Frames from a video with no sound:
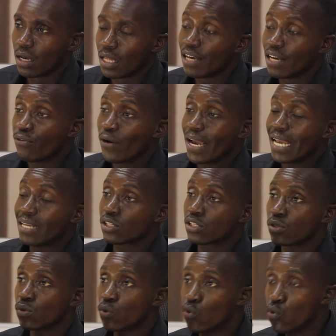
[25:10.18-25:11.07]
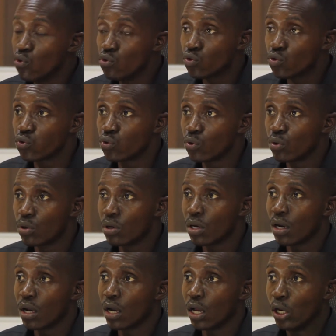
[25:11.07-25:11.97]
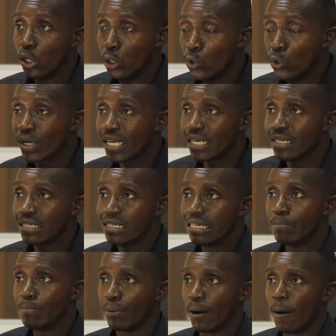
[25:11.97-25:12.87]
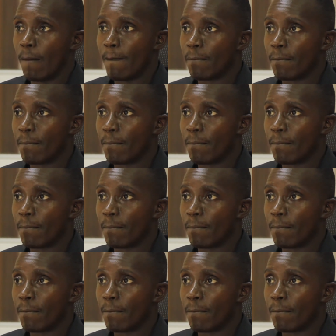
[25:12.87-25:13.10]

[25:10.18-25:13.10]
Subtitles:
Therefore, it's good to look deep